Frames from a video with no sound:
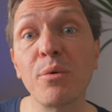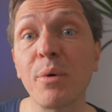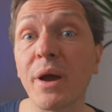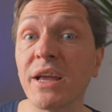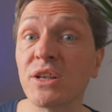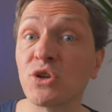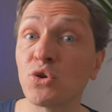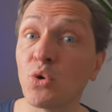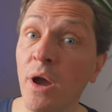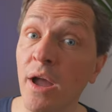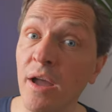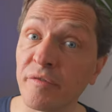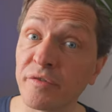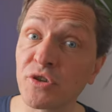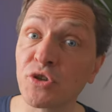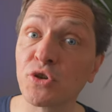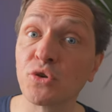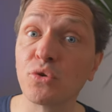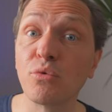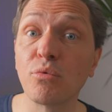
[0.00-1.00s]
way to
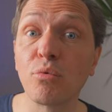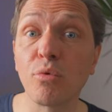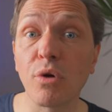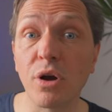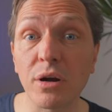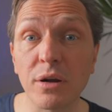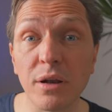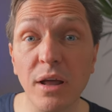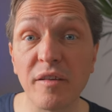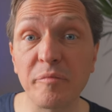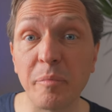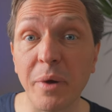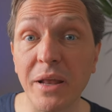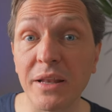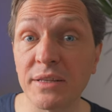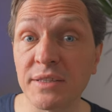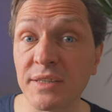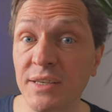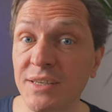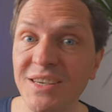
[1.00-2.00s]
have true work life
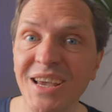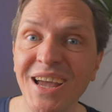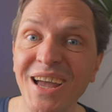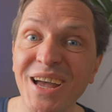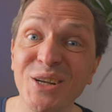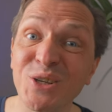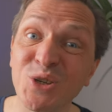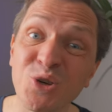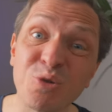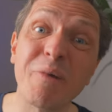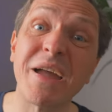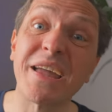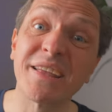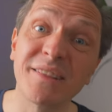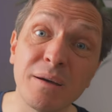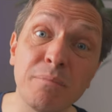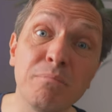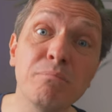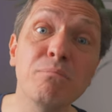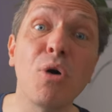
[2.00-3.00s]
balance is to make
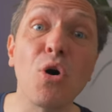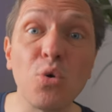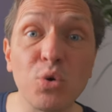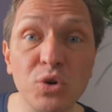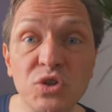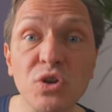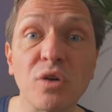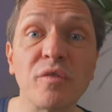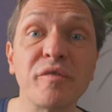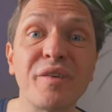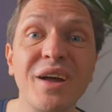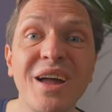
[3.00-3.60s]
the most of